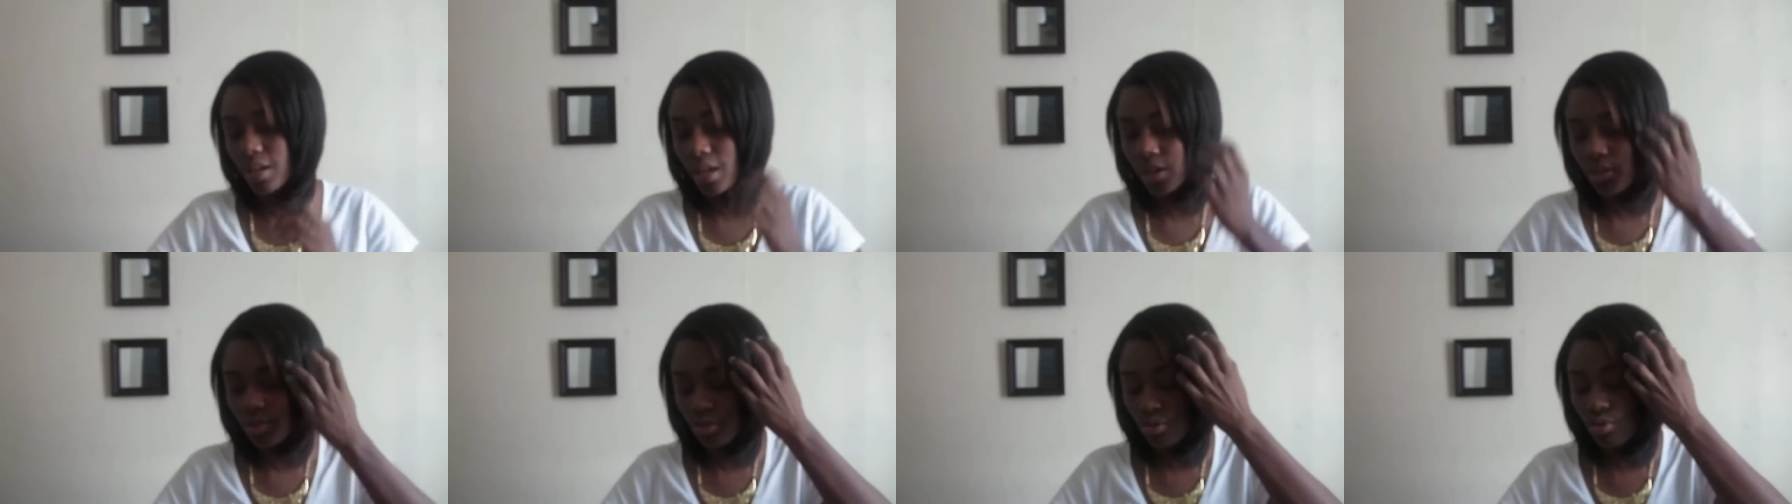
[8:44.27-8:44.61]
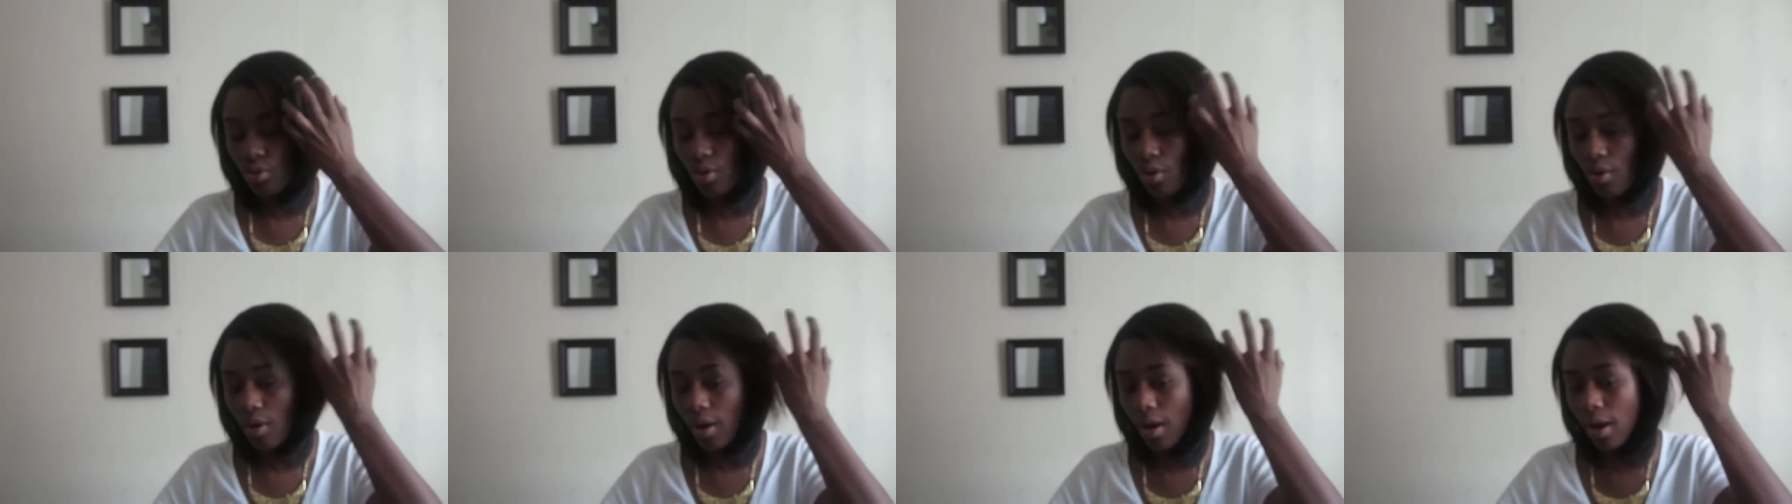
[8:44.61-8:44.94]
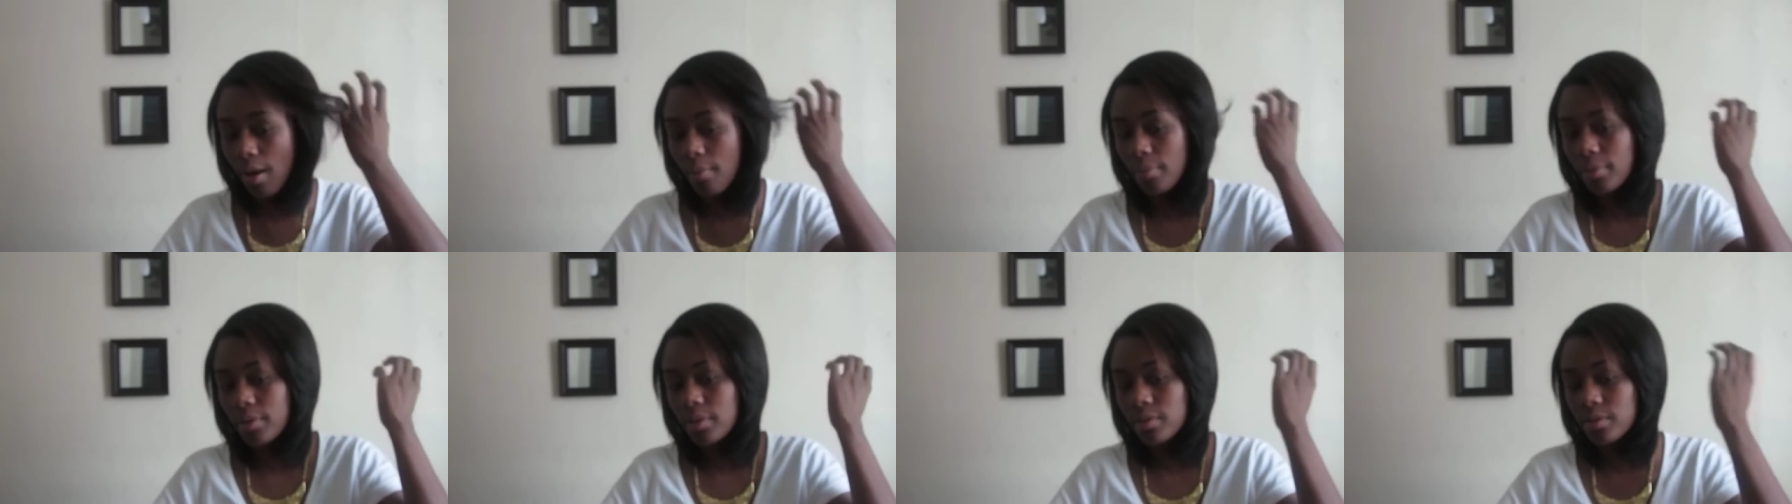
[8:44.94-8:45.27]
as you go
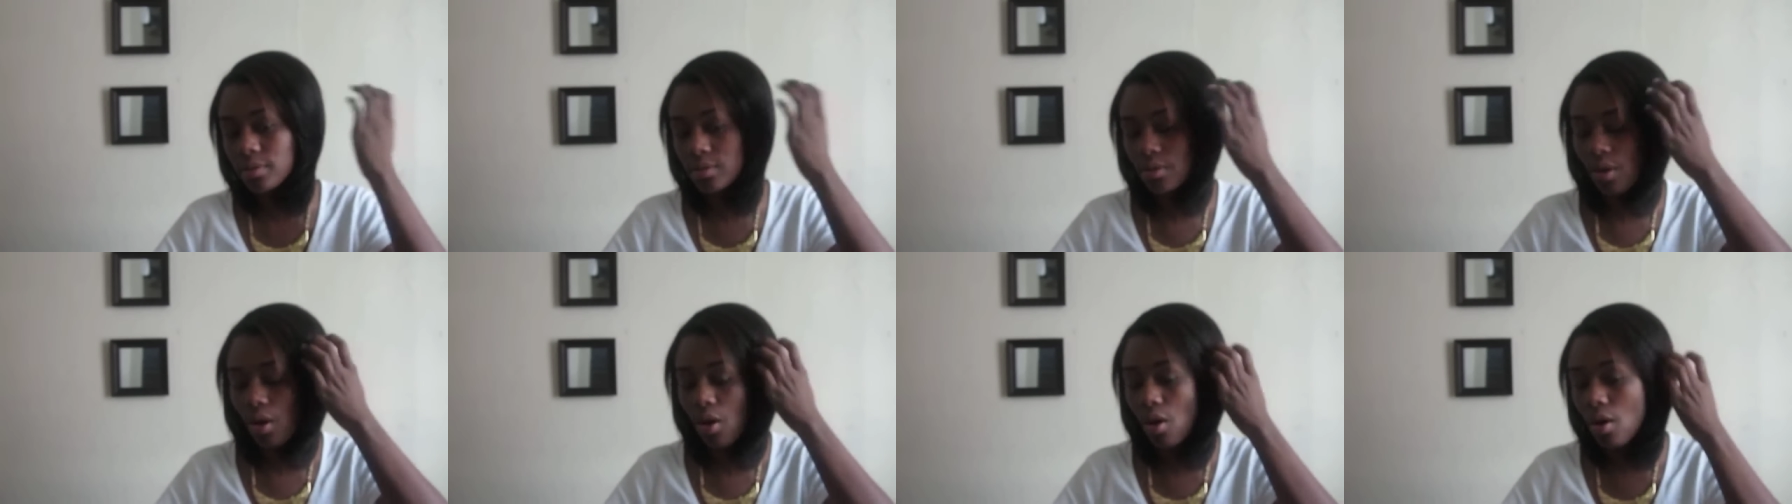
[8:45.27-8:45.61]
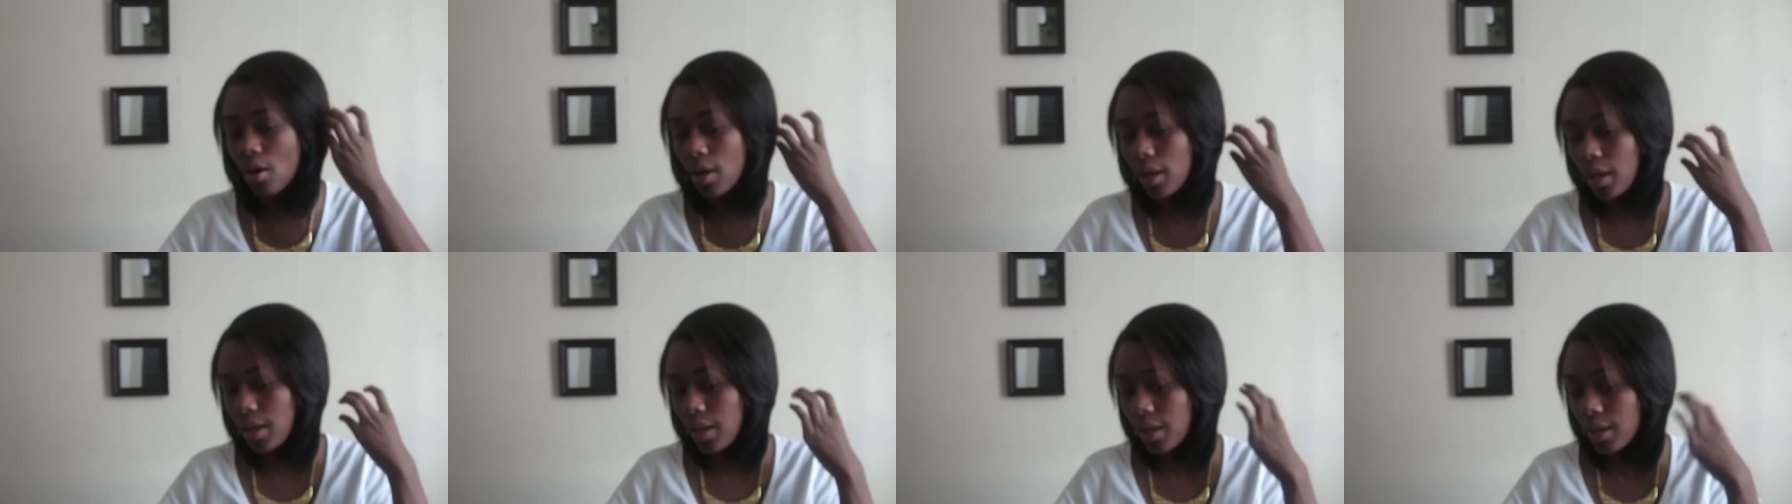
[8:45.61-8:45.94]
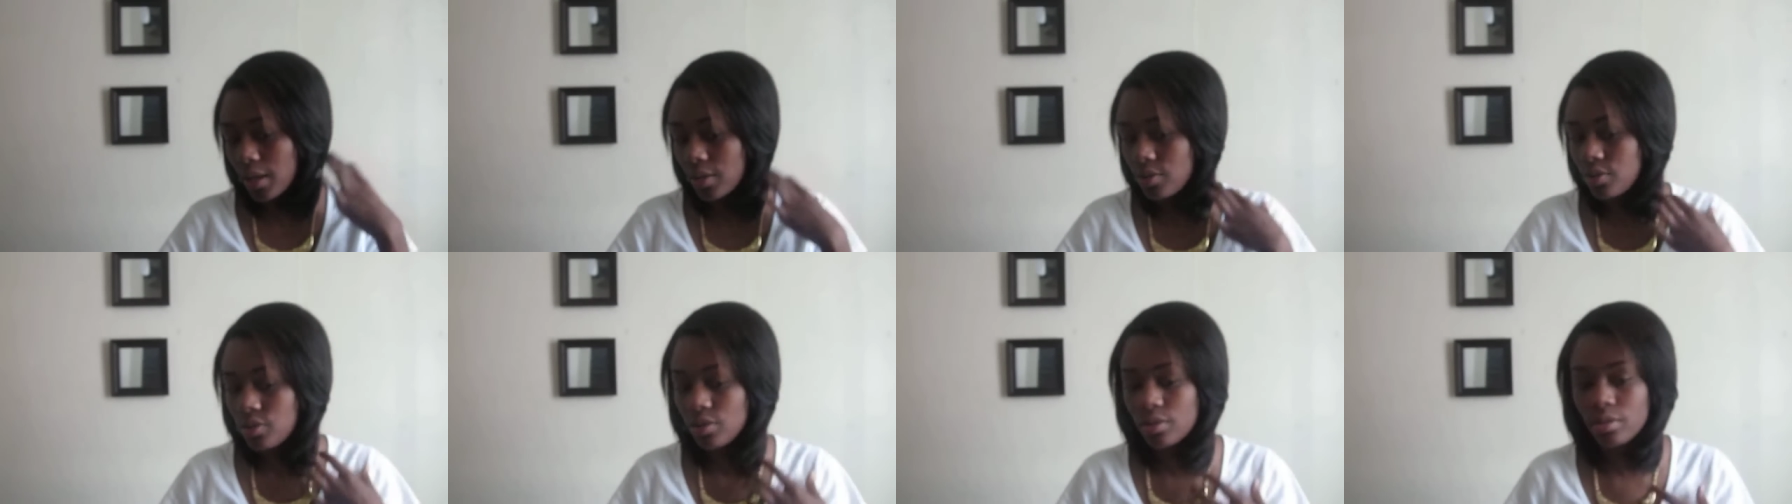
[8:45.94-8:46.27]
up because it's all eight
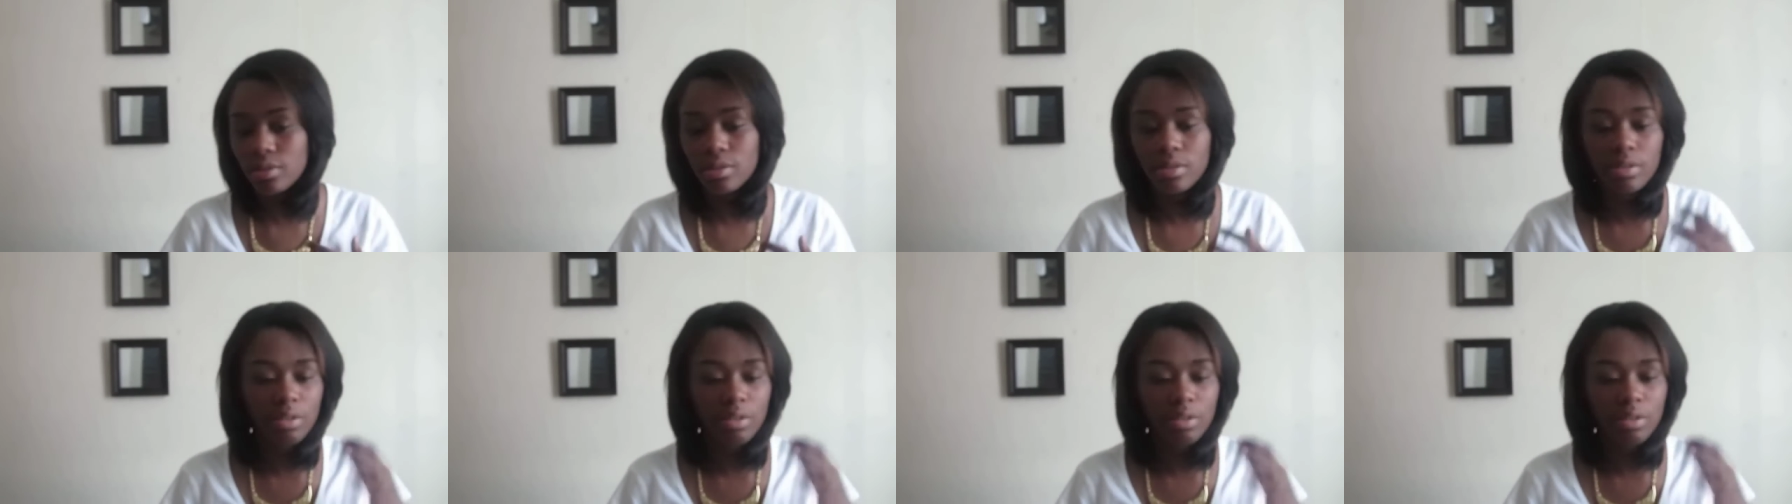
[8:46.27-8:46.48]
inches.